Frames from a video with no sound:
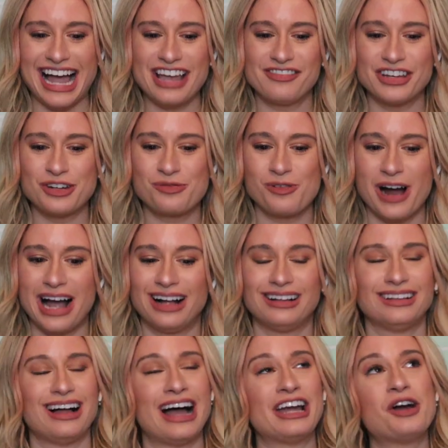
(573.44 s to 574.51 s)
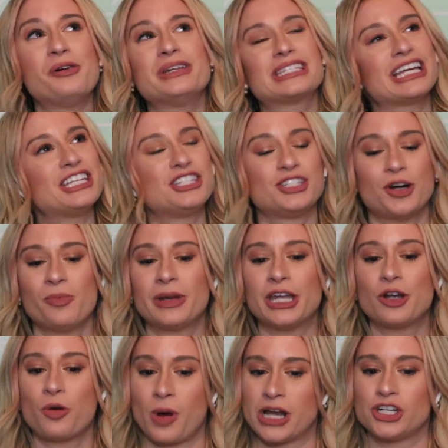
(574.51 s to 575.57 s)
I've been well. I always get so
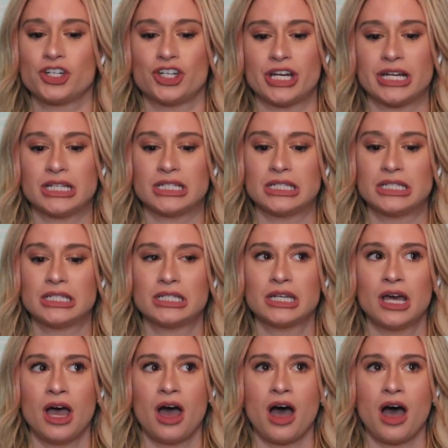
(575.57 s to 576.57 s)
many questions